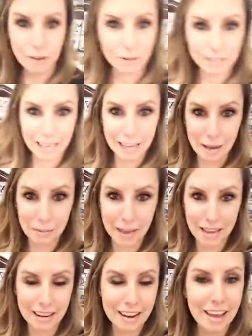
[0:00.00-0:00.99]
when they come
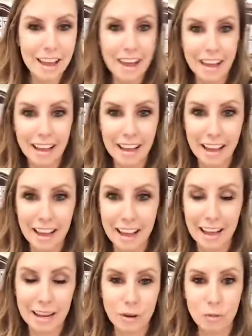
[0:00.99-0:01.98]
in,
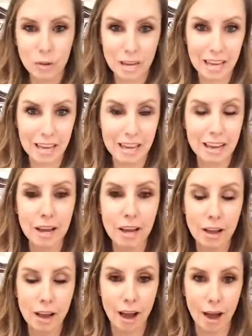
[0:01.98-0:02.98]
and we
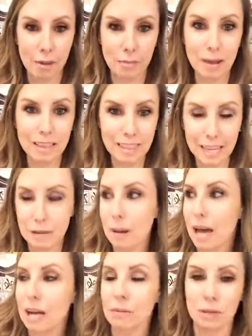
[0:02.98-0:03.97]
um, think
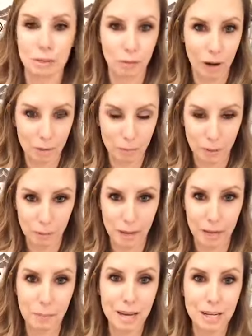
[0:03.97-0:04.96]
about it, we, we
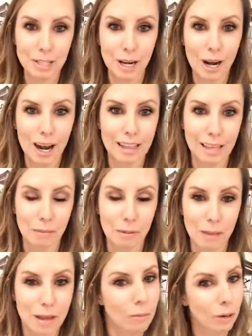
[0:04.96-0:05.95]
make a picture, and then
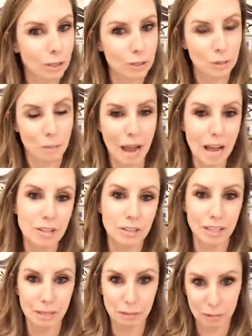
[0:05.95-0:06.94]
we make words to match,
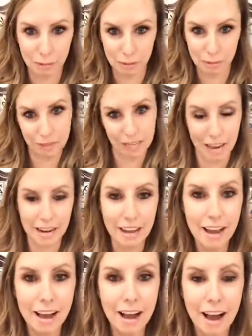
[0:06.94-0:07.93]
and then we reread it.
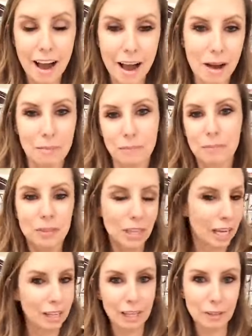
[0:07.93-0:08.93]
Um,
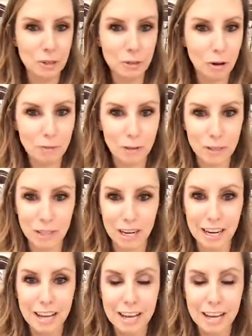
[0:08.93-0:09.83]
kind of like the short version.